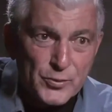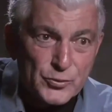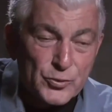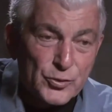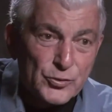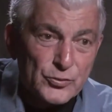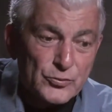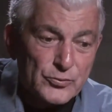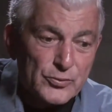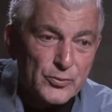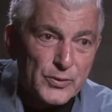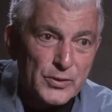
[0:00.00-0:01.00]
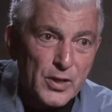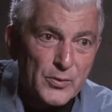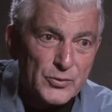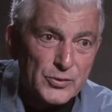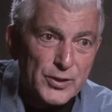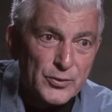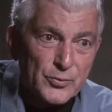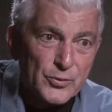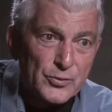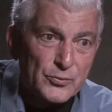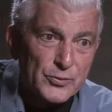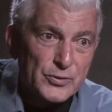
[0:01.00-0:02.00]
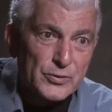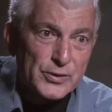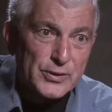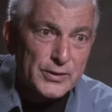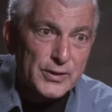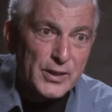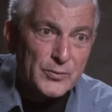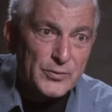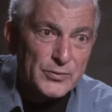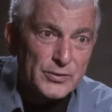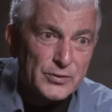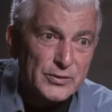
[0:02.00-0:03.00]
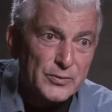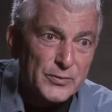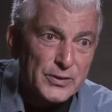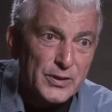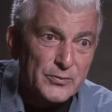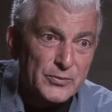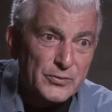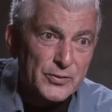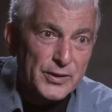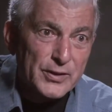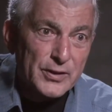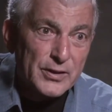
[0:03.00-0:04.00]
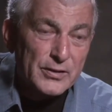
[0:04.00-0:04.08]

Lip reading: snipers who are going to commit homicide or murder wouldn't look at the camera and say, look at me, I'm the great